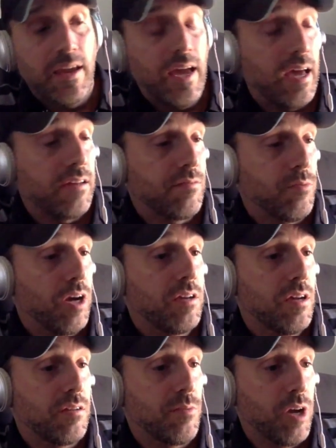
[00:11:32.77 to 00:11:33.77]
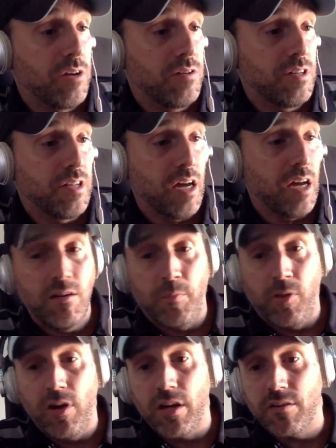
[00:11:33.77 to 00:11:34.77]
Yeah, it's where you, it's where you decide to
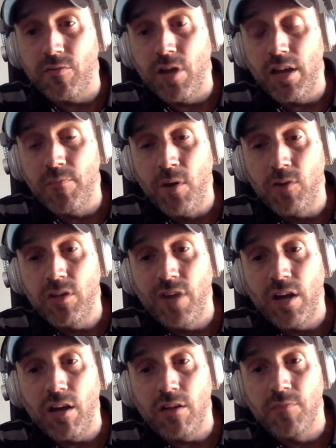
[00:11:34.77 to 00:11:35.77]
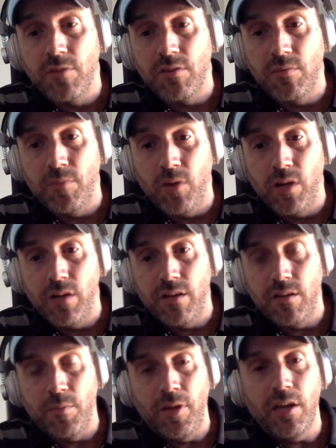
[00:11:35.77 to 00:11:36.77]
deploy us, right? Most of our customers deploy us
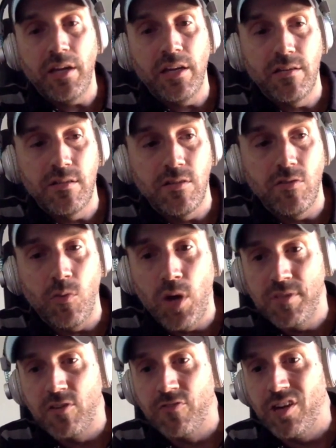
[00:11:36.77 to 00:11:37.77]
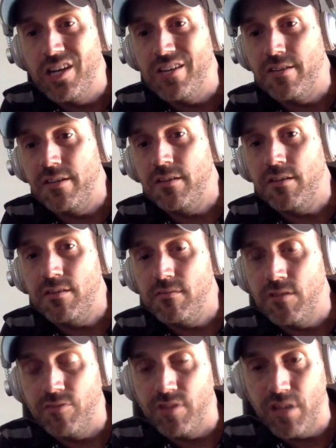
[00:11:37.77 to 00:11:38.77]
as a plugin to the web server instance.
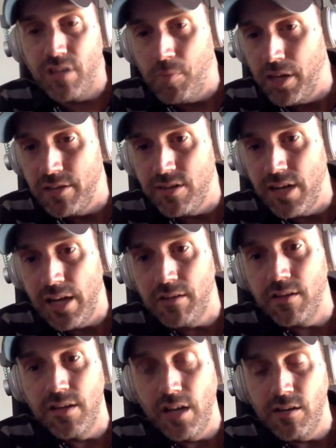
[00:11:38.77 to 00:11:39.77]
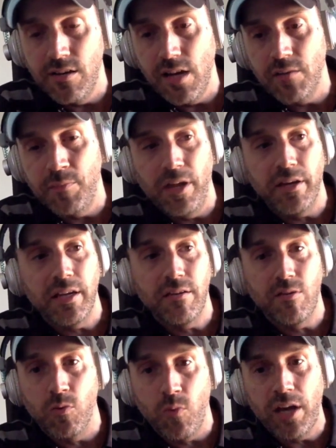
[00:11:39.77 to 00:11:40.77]
So, for example, Nginx as an Nginx plugin,
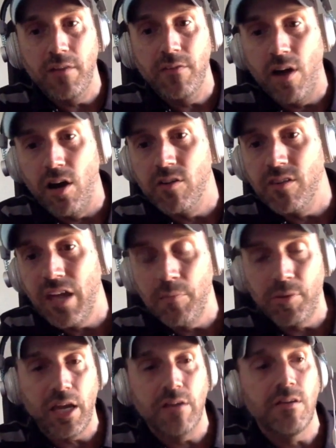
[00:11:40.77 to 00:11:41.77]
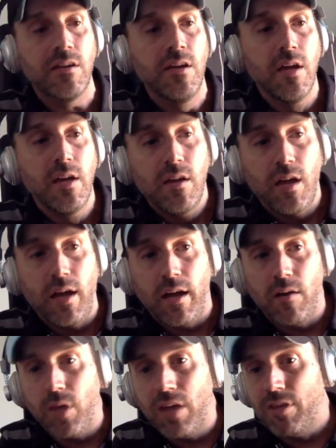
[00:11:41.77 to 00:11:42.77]
so we're right in the heart of the application.
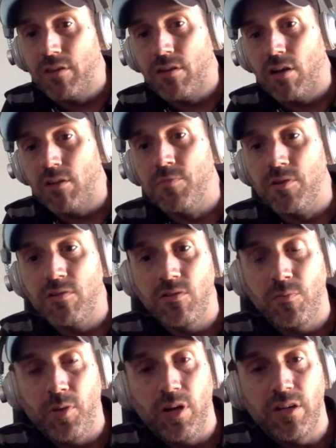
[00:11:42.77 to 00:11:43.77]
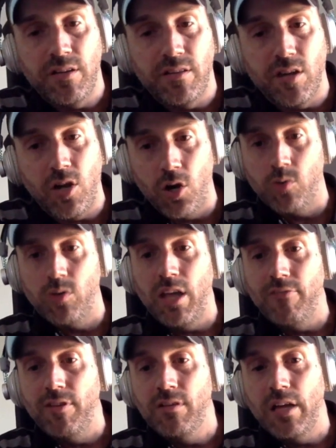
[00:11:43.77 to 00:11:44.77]
Uh, we have other customers who deploy us at the code
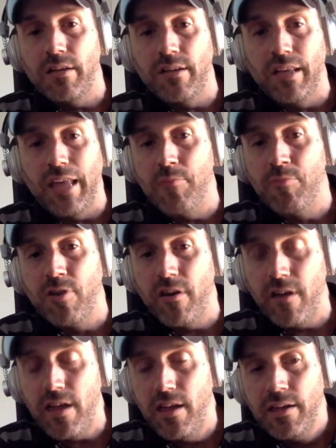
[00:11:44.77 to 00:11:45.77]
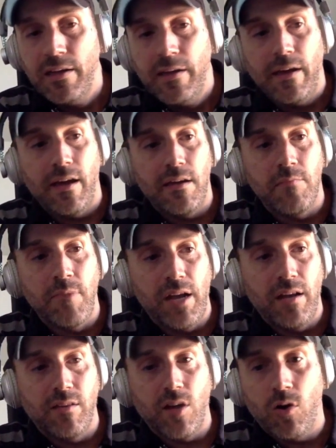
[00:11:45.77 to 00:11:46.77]
level as a library, uh,
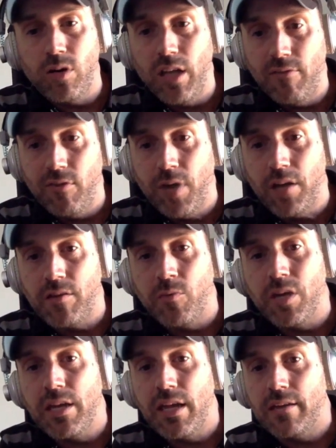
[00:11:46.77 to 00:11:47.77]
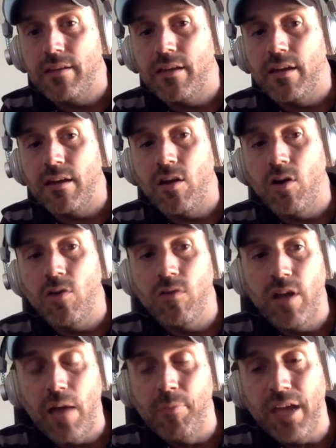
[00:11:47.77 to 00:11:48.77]
embedded at the code level, right? So we can get uh,
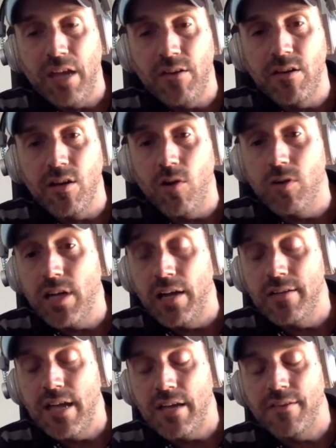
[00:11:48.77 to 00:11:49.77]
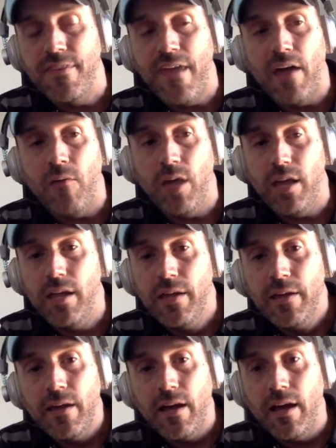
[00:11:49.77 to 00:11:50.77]
code application and code context that way.
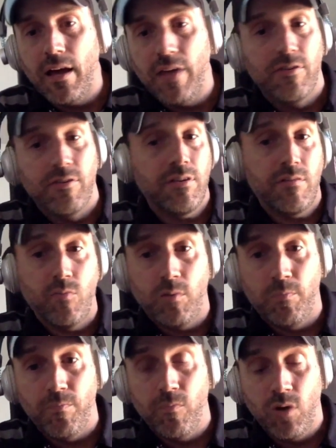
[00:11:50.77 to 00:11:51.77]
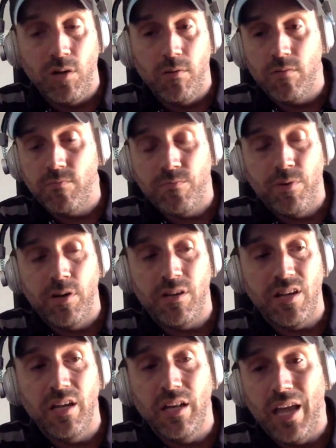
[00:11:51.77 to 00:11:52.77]
Mm-hmm. uh, others will will put us
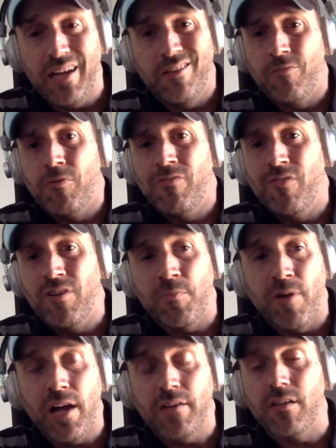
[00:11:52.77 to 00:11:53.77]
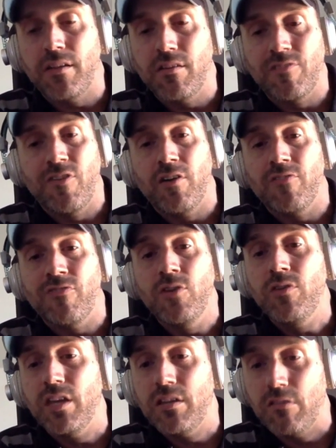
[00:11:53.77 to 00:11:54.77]
in line as a reverse proxy. There's very few
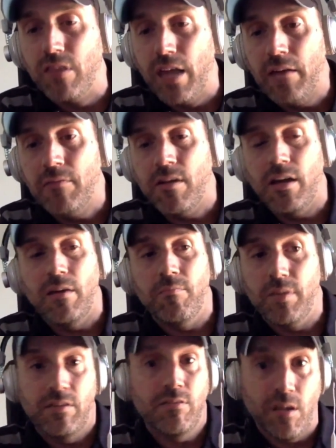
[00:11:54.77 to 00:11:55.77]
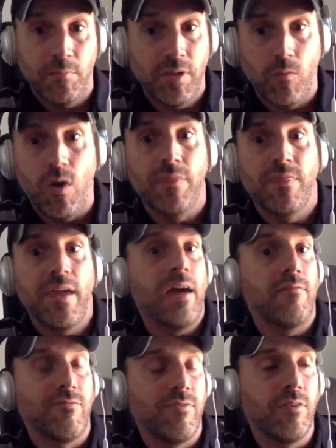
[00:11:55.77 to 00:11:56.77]
that do that, um, but there's some that want
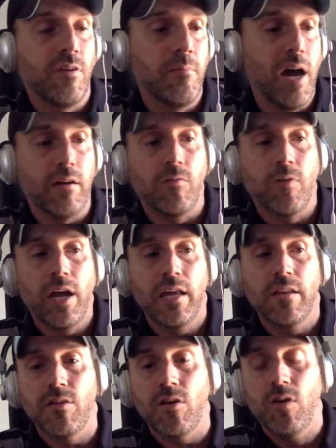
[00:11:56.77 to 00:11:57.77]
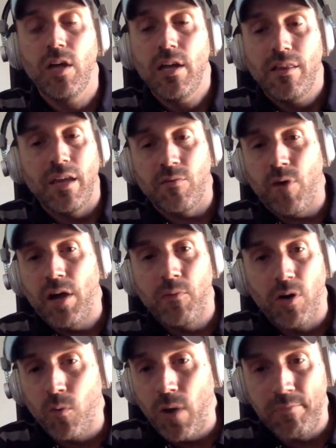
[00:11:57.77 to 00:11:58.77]
that for their model, right? And so that's why
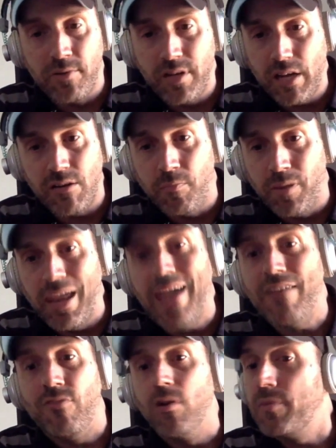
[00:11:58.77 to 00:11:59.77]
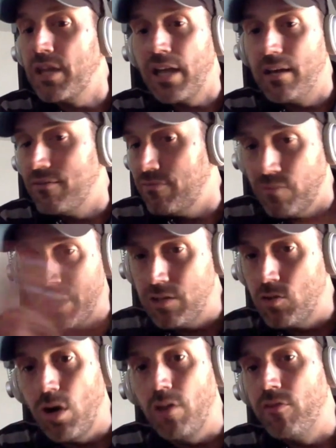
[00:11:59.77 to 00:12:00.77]
we're a web protection platform that kind of, we can
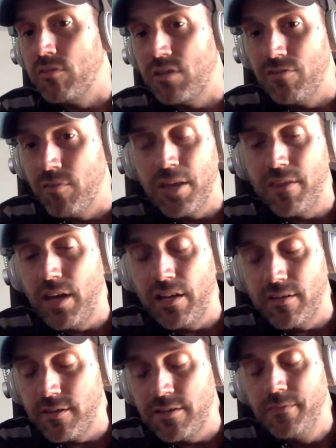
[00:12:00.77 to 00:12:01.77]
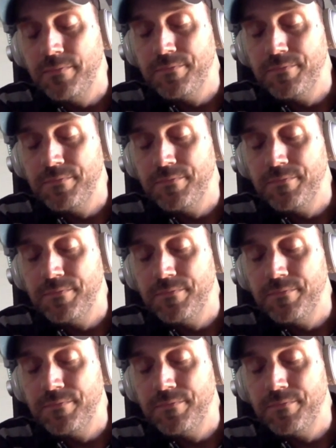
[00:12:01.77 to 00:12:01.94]
do all those different methodologies.